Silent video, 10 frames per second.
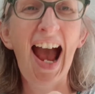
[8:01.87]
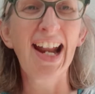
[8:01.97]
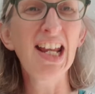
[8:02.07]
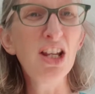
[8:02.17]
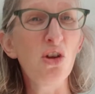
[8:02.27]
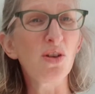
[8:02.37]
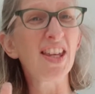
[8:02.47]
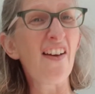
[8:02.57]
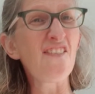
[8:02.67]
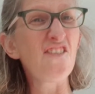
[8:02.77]
and it looks
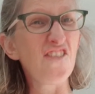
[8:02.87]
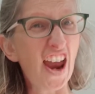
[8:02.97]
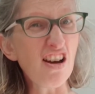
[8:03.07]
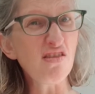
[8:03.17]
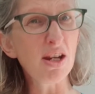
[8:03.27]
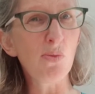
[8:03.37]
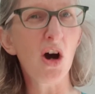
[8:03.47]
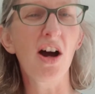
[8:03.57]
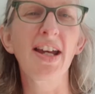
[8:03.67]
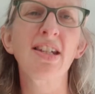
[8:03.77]
very
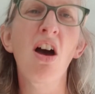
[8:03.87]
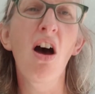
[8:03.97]
wide.